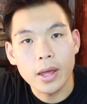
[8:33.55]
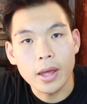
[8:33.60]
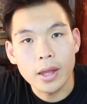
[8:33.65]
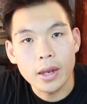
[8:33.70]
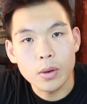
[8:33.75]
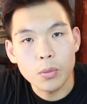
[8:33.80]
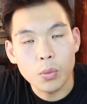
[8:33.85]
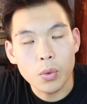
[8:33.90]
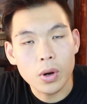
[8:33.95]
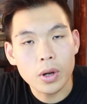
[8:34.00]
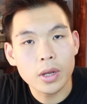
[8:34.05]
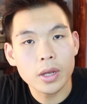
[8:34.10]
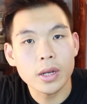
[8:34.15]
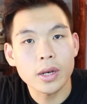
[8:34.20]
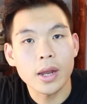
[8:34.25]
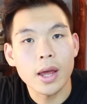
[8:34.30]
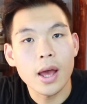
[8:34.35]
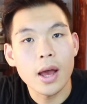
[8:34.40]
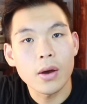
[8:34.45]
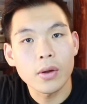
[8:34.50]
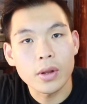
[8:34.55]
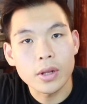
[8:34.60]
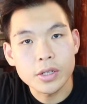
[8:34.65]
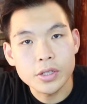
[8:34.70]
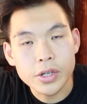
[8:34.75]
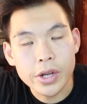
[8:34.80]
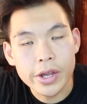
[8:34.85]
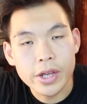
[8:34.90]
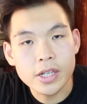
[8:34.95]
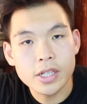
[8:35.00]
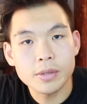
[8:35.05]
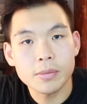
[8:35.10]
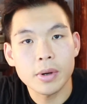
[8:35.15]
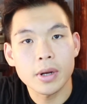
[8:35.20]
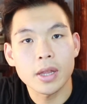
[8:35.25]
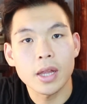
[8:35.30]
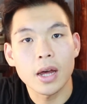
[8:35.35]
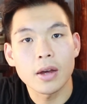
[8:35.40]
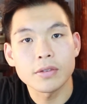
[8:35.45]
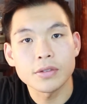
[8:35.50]
and working out and changing my
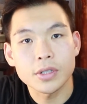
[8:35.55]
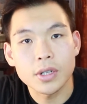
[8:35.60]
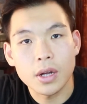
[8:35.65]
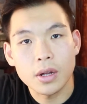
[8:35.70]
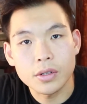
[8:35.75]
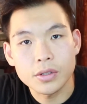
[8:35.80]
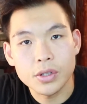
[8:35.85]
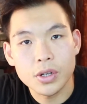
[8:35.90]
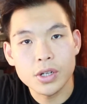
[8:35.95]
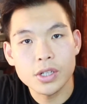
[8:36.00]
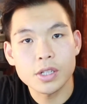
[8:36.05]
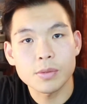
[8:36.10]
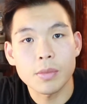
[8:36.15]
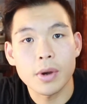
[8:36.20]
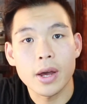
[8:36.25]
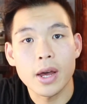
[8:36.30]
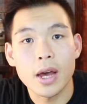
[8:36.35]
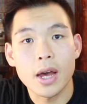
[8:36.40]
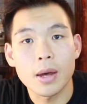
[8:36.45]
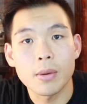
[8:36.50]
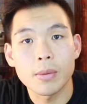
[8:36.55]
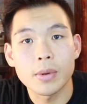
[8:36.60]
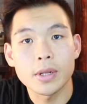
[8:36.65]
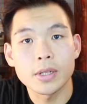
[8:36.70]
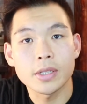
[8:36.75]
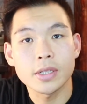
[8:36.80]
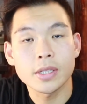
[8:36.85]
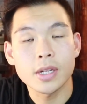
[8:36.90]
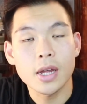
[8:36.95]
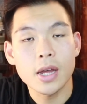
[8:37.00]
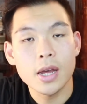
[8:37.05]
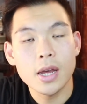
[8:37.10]
lifestyle, changing my habits,